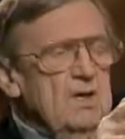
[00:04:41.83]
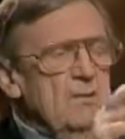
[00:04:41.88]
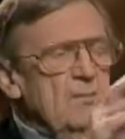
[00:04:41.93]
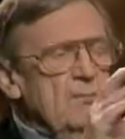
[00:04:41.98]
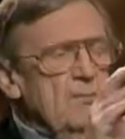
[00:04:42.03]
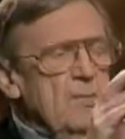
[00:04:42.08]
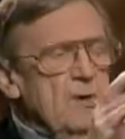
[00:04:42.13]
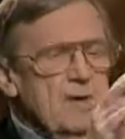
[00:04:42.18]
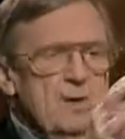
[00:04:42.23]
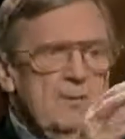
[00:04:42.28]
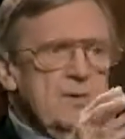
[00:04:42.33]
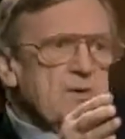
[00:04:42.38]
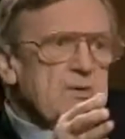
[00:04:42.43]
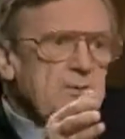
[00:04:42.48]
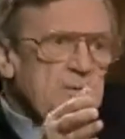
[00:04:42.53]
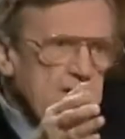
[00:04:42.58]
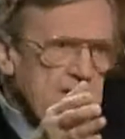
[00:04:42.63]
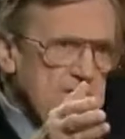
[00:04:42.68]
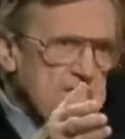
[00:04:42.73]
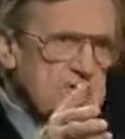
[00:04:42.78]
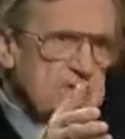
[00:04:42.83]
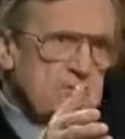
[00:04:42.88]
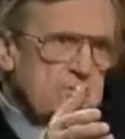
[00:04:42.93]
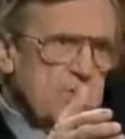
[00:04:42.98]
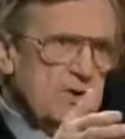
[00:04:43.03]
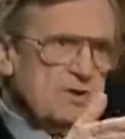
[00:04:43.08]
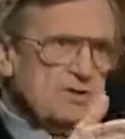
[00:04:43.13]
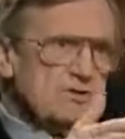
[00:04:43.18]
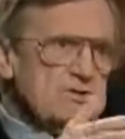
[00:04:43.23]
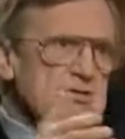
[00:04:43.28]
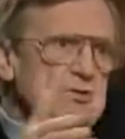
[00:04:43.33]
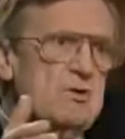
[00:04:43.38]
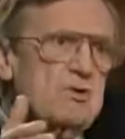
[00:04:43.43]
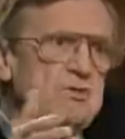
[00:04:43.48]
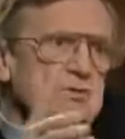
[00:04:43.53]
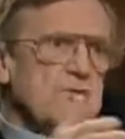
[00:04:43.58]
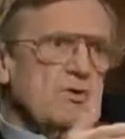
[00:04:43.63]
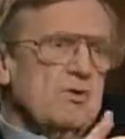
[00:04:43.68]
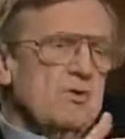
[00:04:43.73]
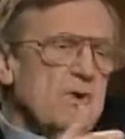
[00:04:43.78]
But I mean, what does
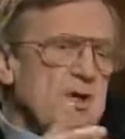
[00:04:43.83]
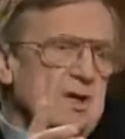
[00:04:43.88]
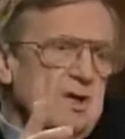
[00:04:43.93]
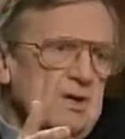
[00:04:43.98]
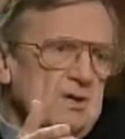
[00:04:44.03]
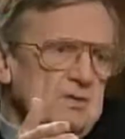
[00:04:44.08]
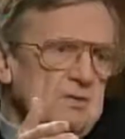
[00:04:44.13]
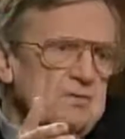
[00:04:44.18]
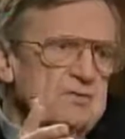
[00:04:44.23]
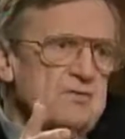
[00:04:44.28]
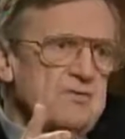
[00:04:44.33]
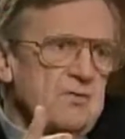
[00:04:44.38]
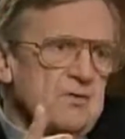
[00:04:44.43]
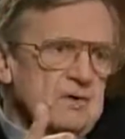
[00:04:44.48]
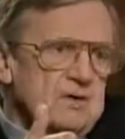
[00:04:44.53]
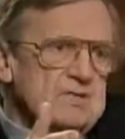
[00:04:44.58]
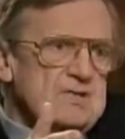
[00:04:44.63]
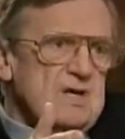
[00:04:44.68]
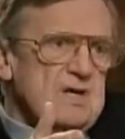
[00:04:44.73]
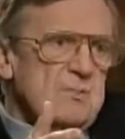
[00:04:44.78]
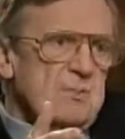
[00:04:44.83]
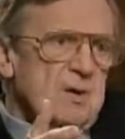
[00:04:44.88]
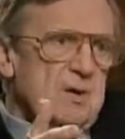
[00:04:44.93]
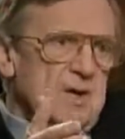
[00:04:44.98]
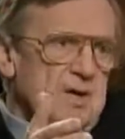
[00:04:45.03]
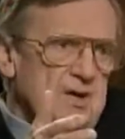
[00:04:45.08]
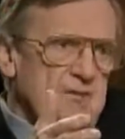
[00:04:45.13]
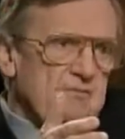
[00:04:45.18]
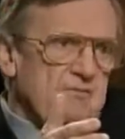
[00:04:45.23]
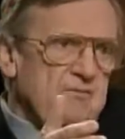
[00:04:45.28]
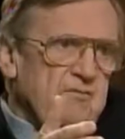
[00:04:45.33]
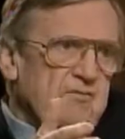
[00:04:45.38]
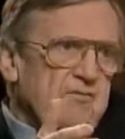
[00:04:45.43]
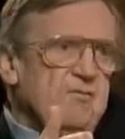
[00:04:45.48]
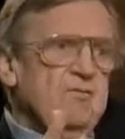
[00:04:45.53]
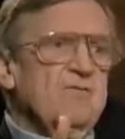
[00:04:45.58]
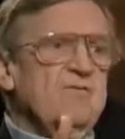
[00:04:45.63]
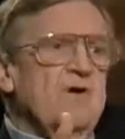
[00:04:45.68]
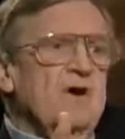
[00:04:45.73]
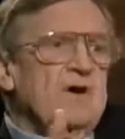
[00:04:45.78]
North Korea lose, for example, out of
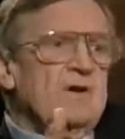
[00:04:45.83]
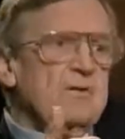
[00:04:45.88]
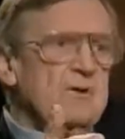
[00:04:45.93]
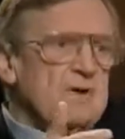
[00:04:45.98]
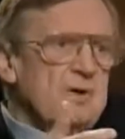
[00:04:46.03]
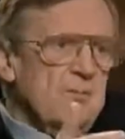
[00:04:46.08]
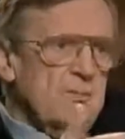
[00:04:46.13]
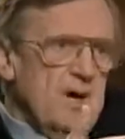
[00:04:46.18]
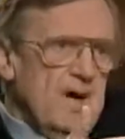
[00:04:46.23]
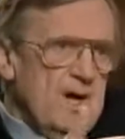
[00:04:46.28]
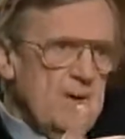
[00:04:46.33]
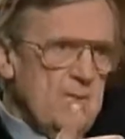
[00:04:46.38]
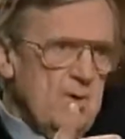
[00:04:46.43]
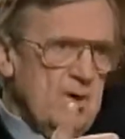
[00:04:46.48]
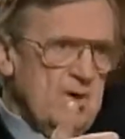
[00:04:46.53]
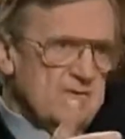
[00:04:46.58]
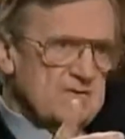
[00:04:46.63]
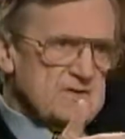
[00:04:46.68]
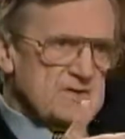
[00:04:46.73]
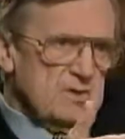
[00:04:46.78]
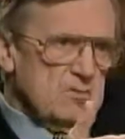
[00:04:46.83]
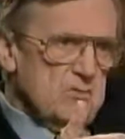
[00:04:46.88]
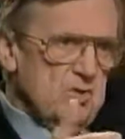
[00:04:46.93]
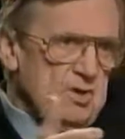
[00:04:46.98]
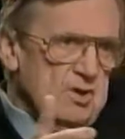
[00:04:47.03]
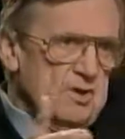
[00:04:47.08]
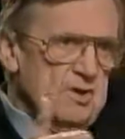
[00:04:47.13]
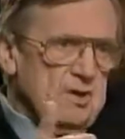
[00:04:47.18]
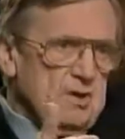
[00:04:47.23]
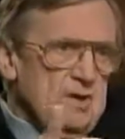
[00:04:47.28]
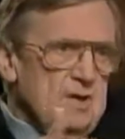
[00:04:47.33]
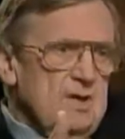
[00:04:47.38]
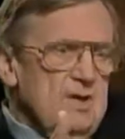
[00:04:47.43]
firing a bomb off somewhere